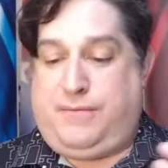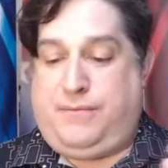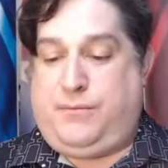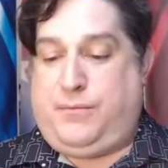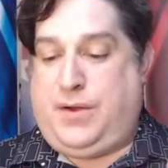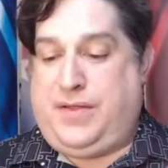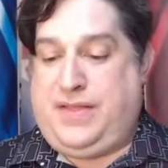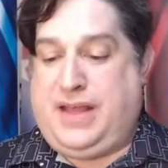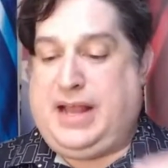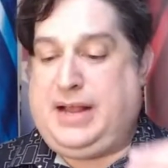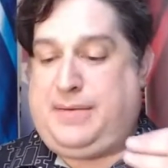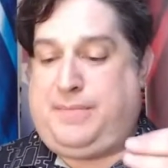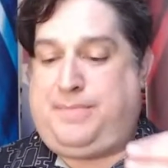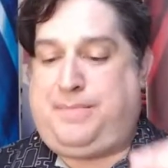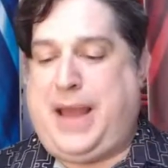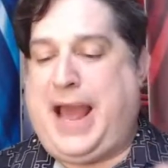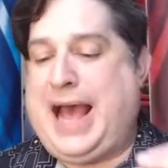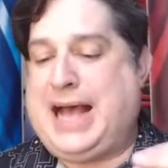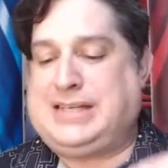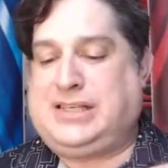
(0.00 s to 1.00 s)
When they
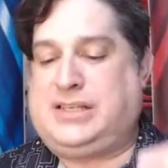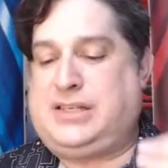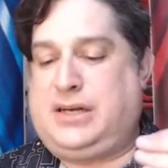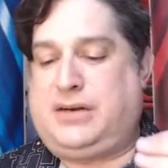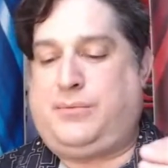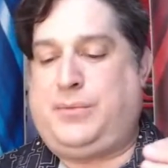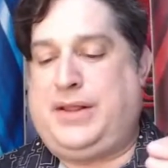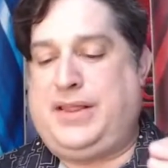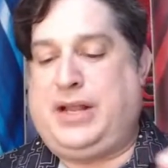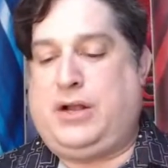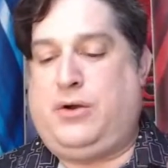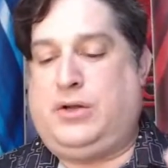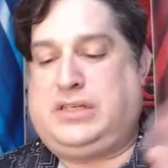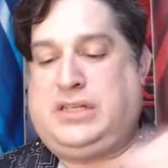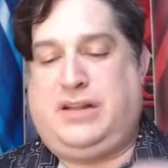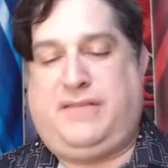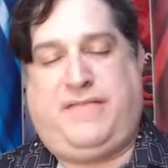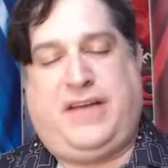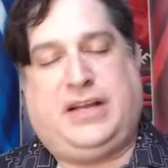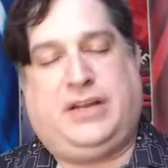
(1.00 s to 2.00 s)
when they go
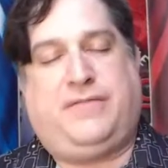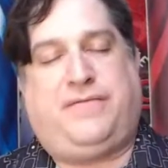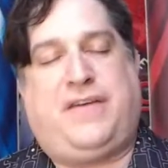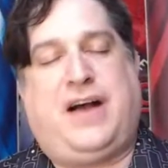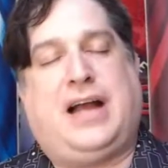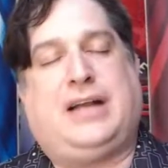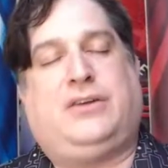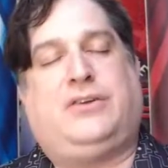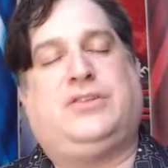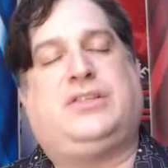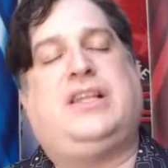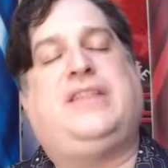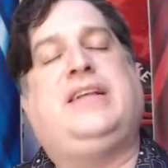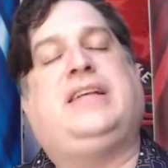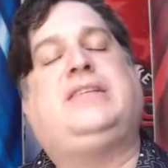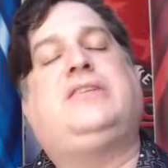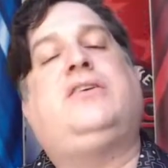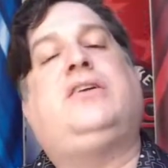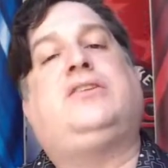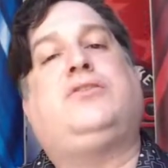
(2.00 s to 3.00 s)
into the venue finals, then they
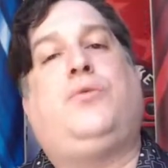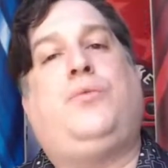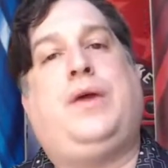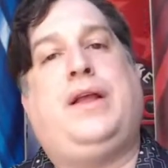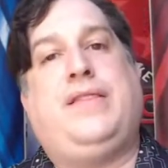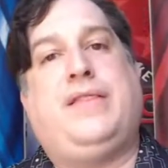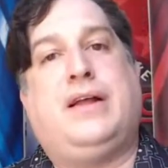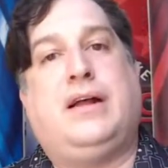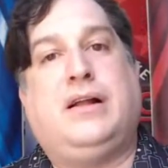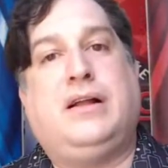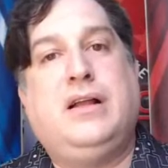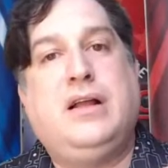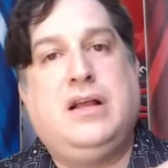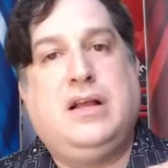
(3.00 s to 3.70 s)
still have to win the